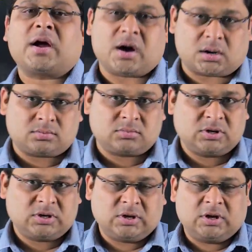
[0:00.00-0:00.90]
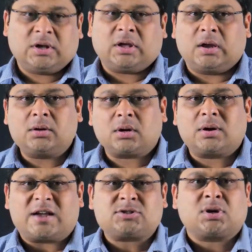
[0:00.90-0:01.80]
IR.
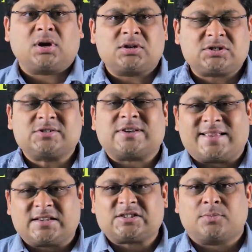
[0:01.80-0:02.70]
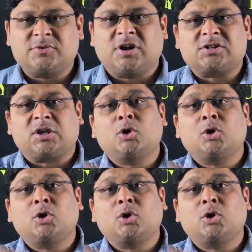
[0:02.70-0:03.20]
International relations as a subject is a